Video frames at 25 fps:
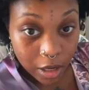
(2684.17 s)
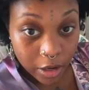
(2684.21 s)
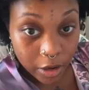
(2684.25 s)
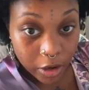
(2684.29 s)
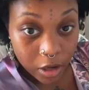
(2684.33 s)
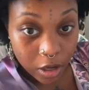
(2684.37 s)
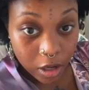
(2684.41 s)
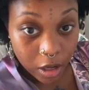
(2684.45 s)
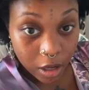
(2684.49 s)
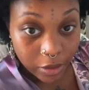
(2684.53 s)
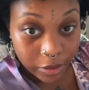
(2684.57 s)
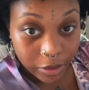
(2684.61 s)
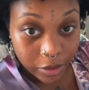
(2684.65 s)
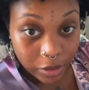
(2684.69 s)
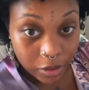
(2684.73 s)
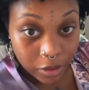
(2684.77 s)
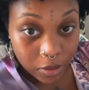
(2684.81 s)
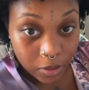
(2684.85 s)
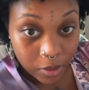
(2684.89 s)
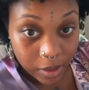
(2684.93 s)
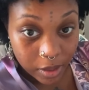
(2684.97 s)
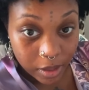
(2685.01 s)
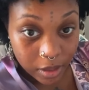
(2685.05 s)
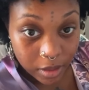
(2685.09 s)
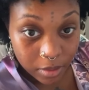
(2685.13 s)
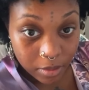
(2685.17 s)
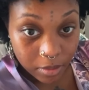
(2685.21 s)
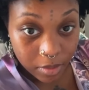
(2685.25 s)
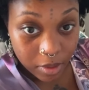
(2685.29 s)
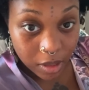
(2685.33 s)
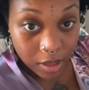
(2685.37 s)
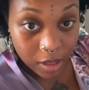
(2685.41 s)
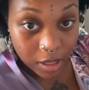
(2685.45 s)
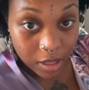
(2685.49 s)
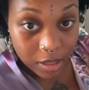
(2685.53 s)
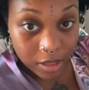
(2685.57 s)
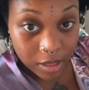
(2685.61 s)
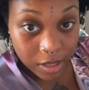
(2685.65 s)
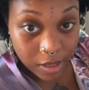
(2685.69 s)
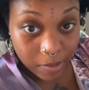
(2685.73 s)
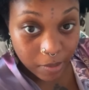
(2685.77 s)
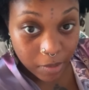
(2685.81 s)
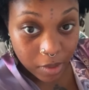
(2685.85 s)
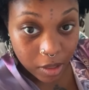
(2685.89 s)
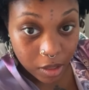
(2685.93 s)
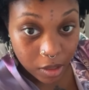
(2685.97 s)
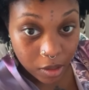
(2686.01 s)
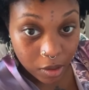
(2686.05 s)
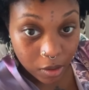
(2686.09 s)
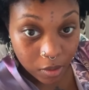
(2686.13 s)
How do y'all do it? Please
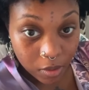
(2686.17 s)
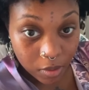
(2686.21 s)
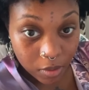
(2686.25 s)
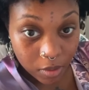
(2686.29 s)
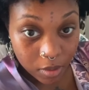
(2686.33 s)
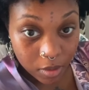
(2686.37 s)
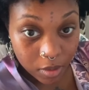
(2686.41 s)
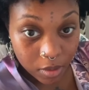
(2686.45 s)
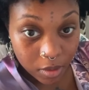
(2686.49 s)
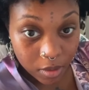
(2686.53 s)
let me know.